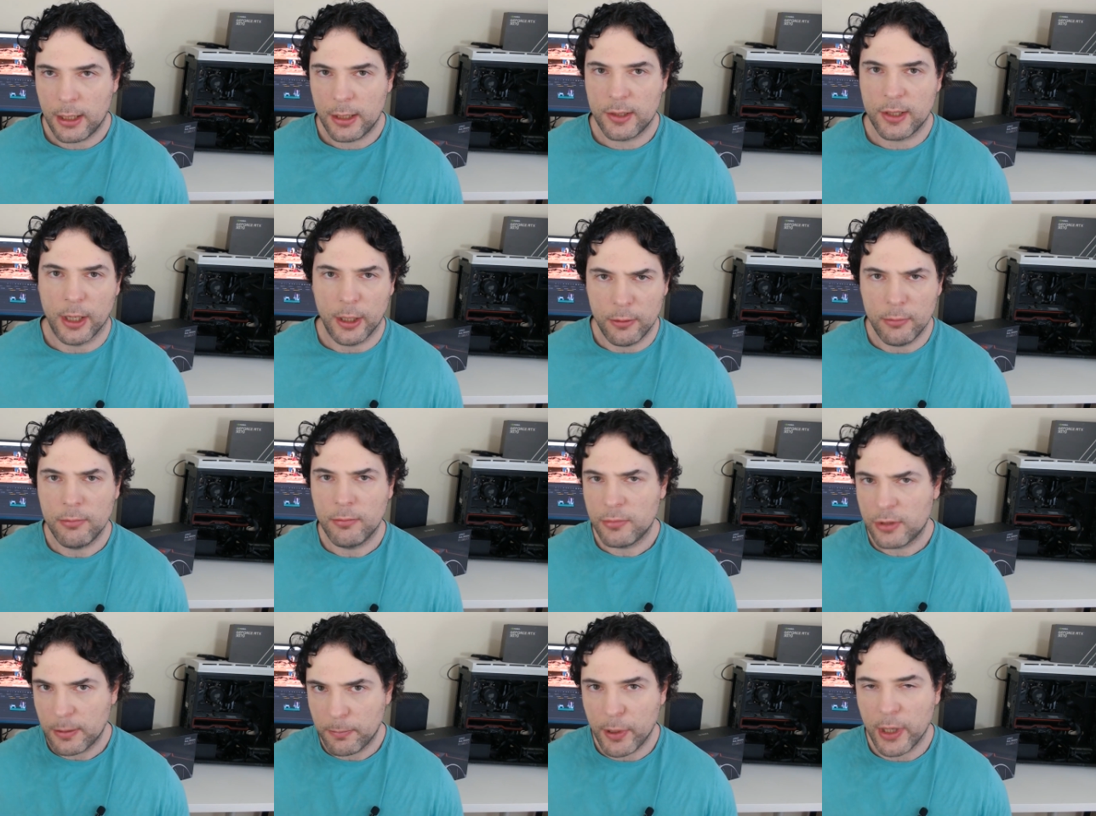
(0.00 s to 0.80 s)
so
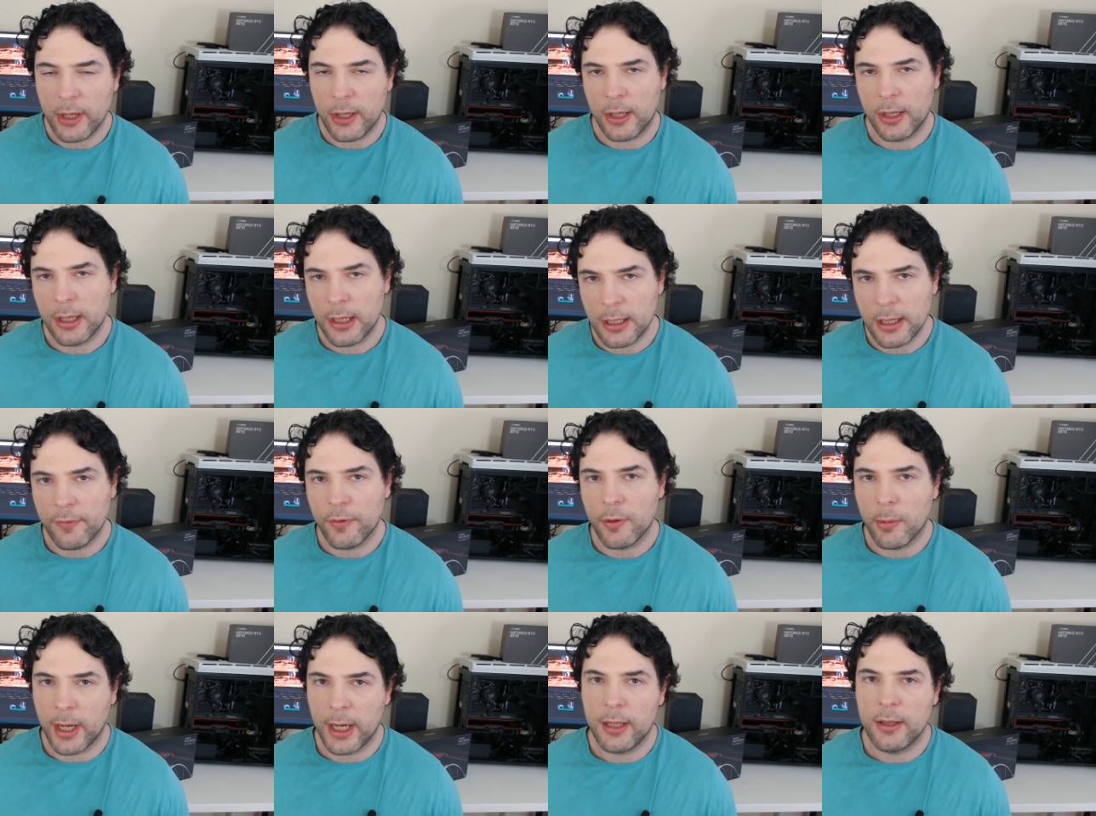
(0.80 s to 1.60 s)
to put it in
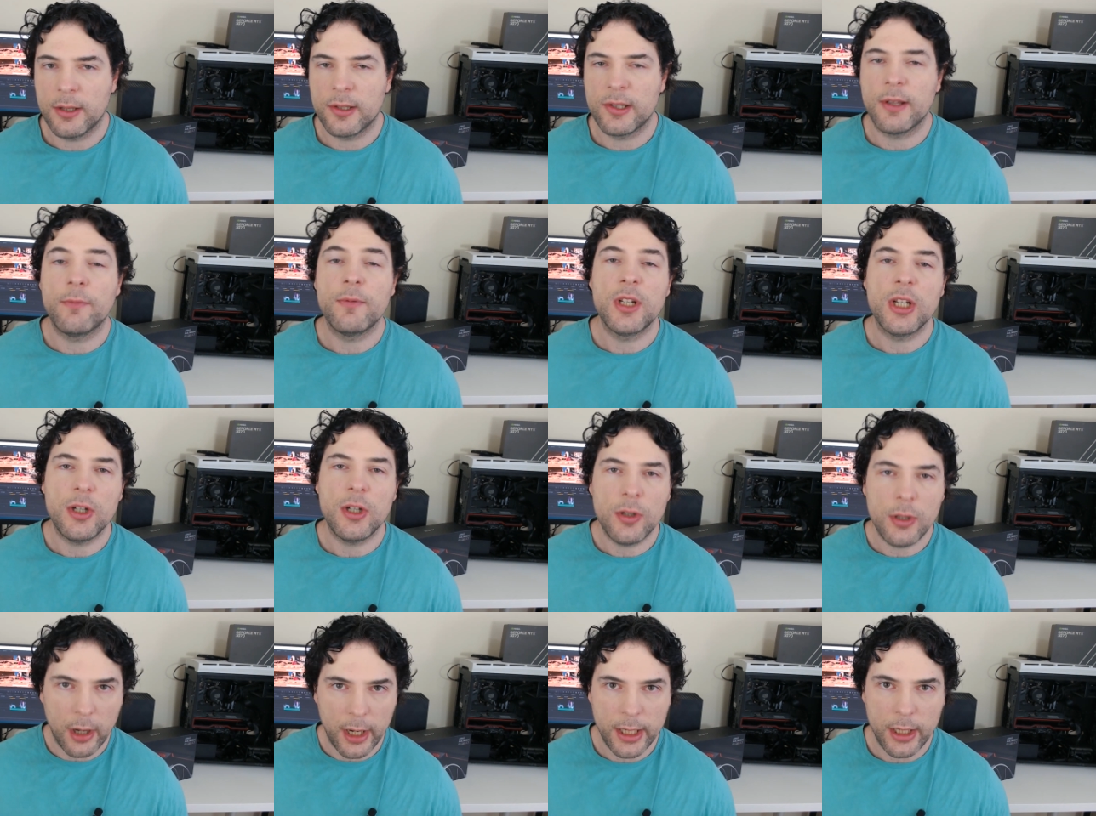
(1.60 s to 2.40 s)
another way, the
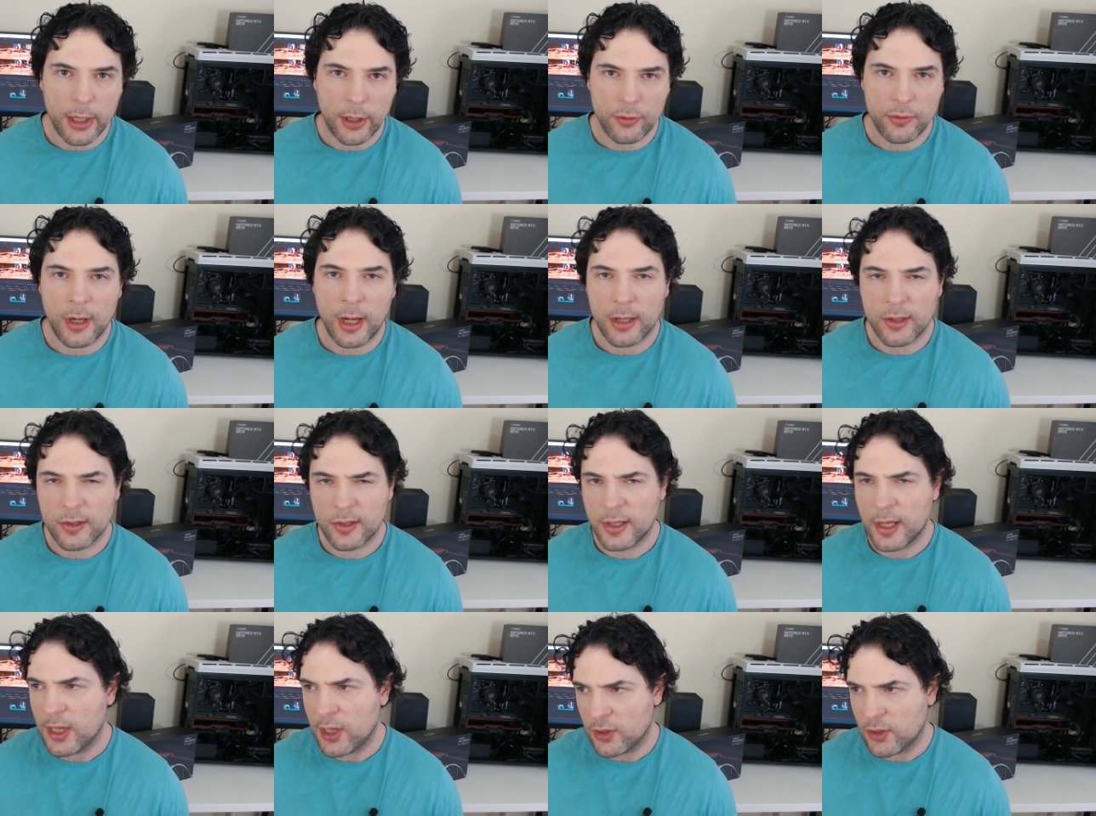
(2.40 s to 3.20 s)
7900
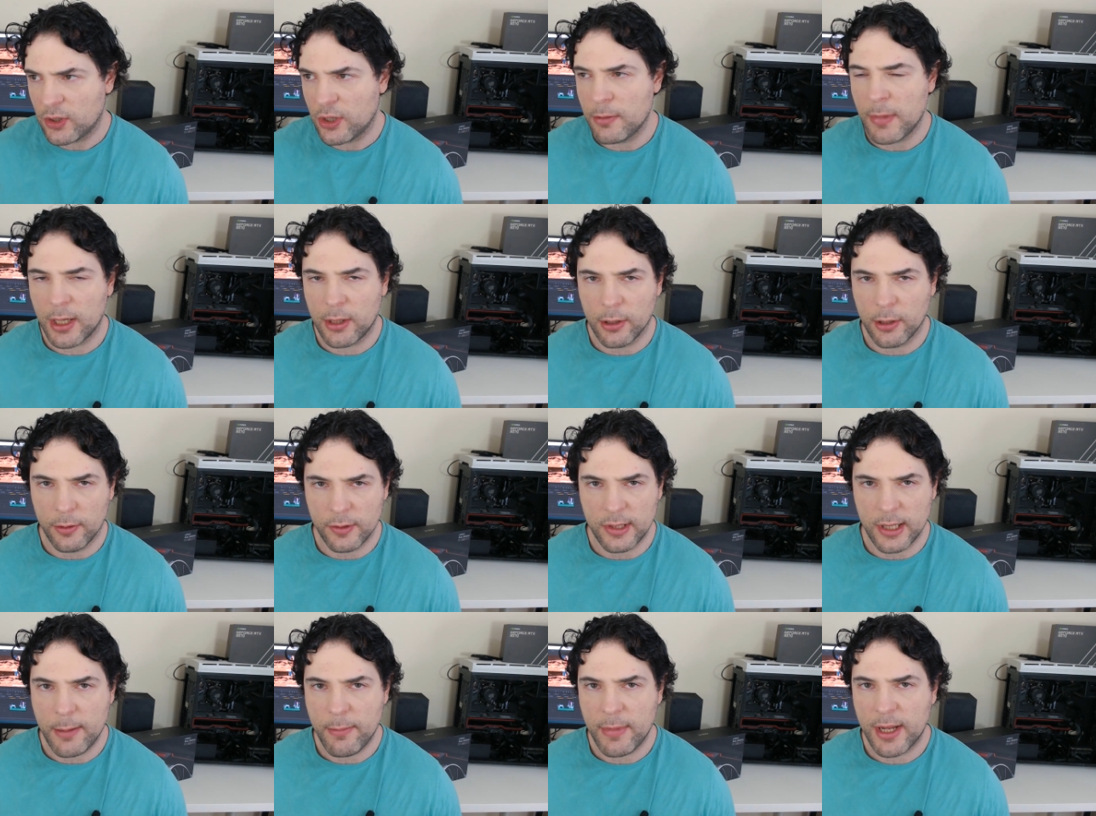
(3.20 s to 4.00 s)
XT, assuming
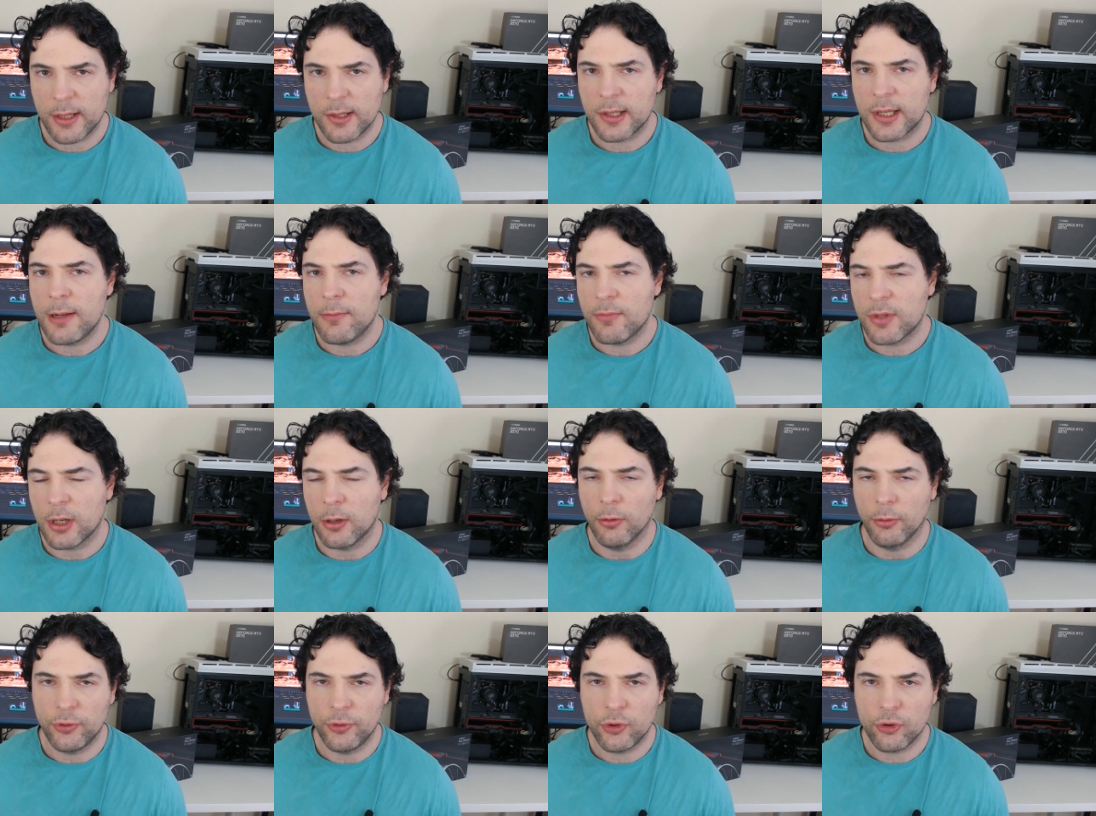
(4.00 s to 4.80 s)
those naming schemes
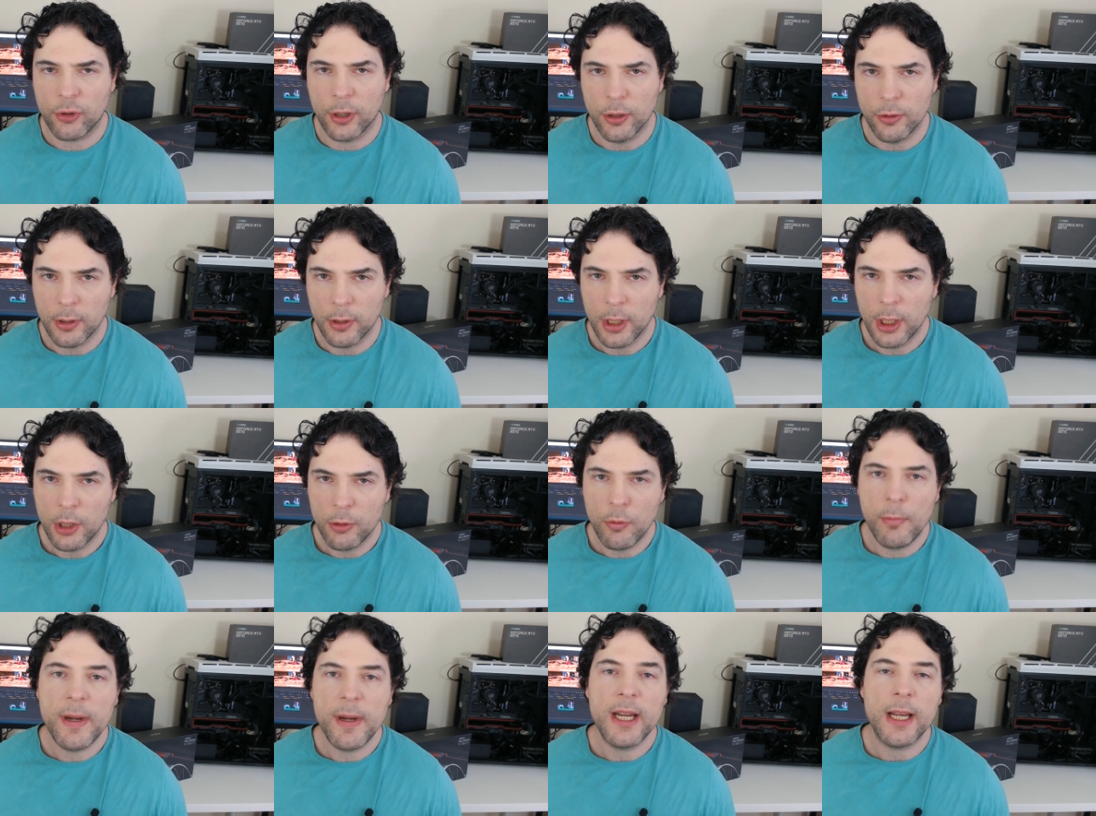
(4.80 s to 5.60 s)
hold true,
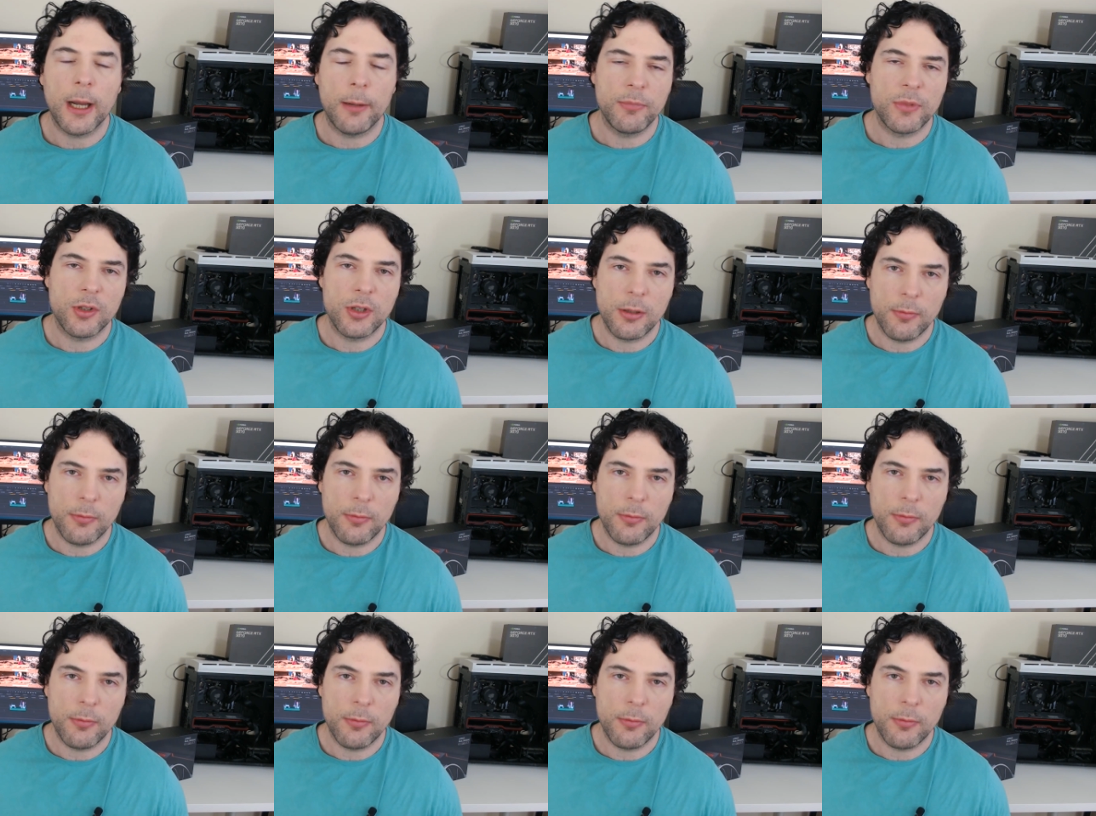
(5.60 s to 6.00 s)
will be up to